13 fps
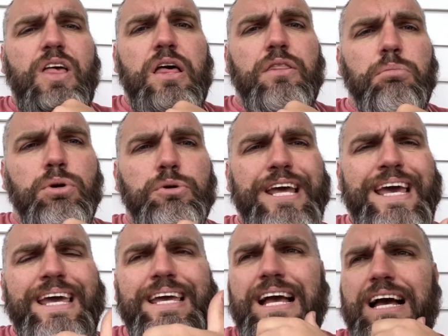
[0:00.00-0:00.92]
brew
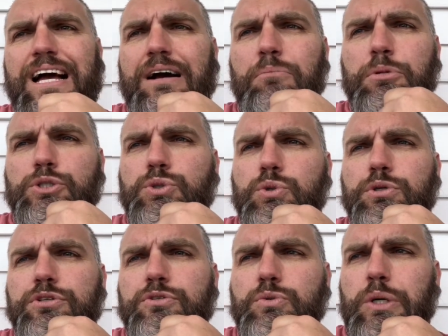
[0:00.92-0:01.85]
day. Be sure
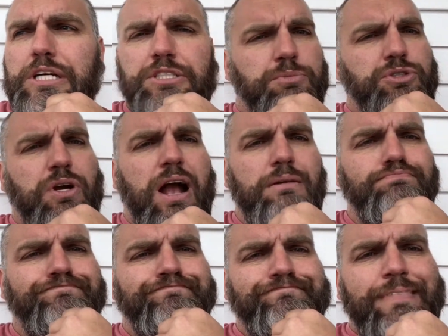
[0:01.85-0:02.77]
to subscribe
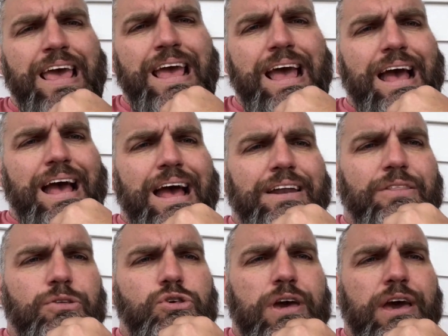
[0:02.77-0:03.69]
to
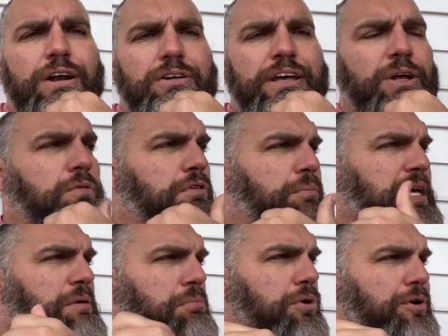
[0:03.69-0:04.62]
the channel. Head over to
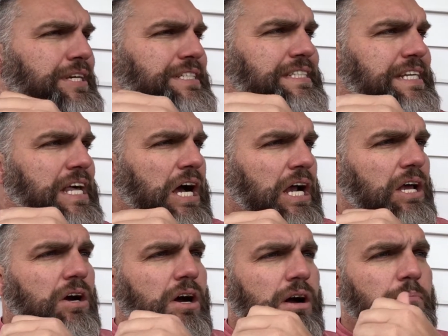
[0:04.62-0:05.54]

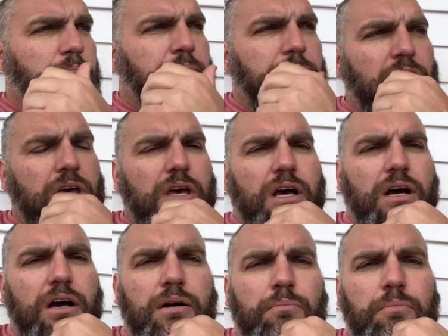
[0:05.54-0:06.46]
makebeereasy.com.
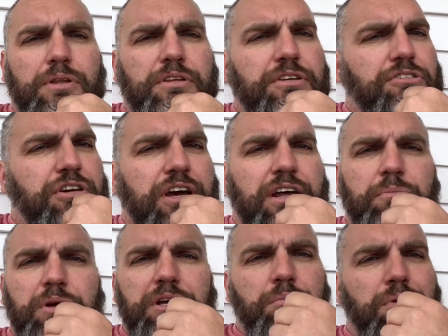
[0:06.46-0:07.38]
I teach you how to
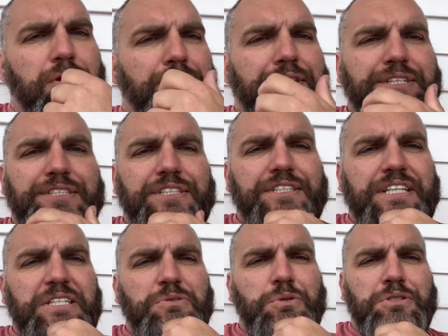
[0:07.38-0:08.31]
make beer easy, and
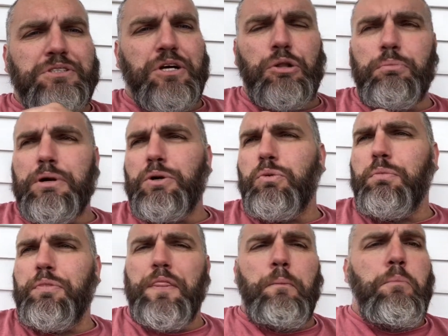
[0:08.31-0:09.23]
that's what it's all about with
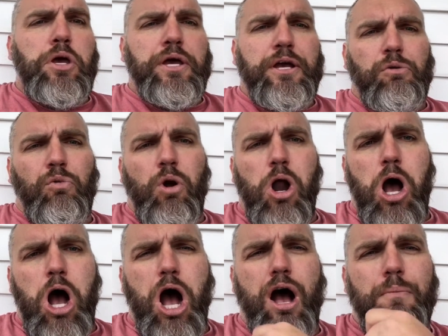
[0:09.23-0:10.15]
the Big
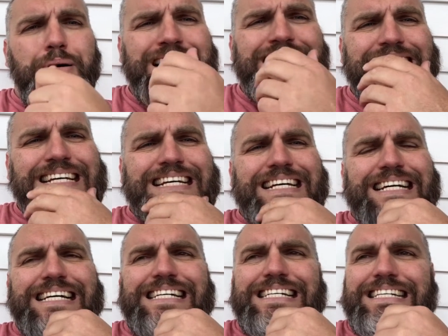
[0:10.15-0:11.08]
Rob.
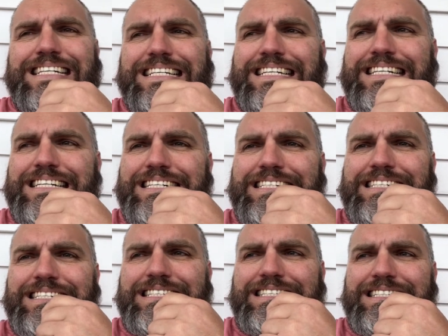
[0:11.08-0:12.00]
And
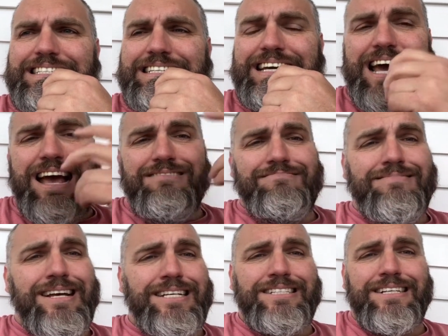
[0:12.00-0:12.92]
yeah,
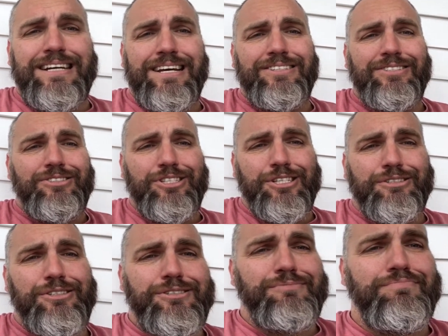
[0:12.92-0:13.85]
that's it, guys.
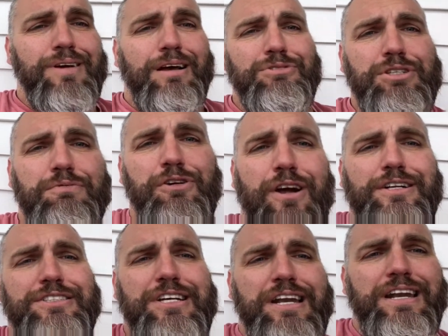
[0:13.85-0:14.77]
Cheers. Have yourself a
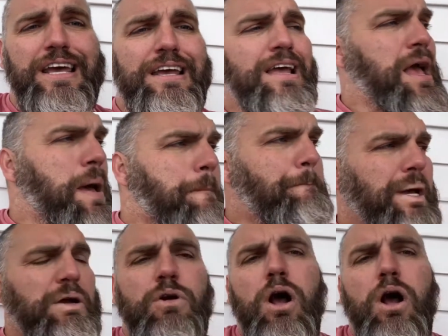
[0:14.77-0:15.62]
great Sunday. Big